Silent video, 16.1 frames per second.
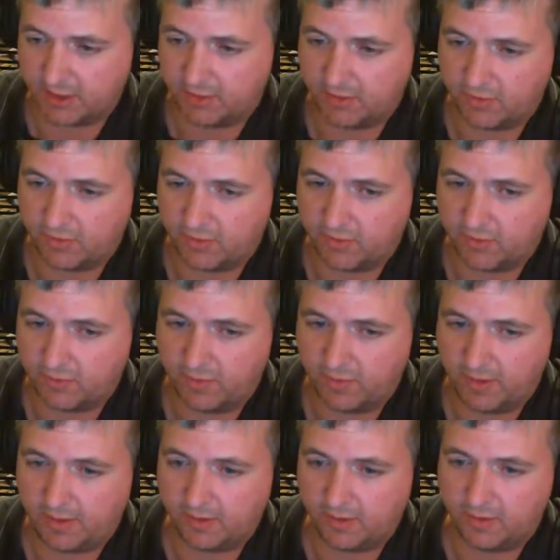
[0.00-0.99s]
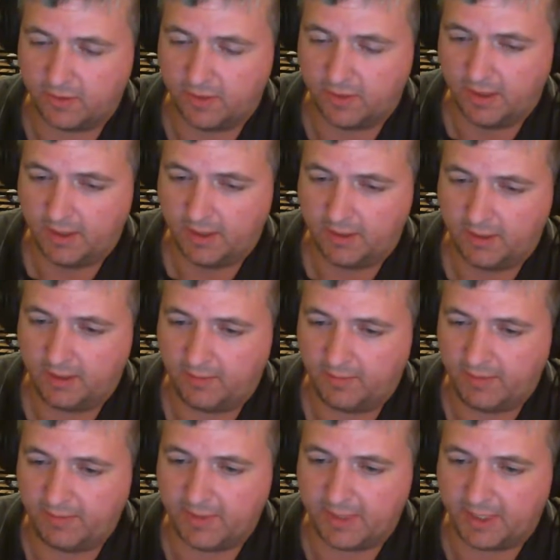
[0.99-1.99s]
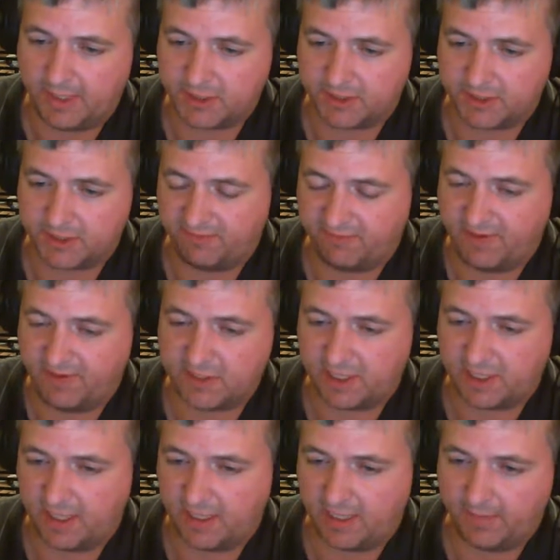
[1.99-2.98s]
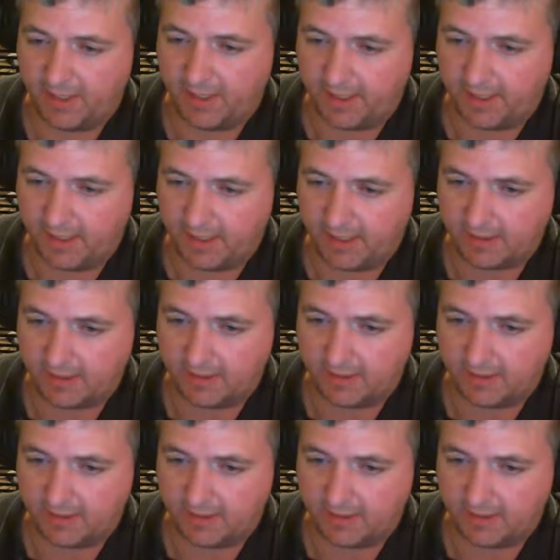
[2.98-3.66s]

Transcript: you, either maybe not just a face scan, but it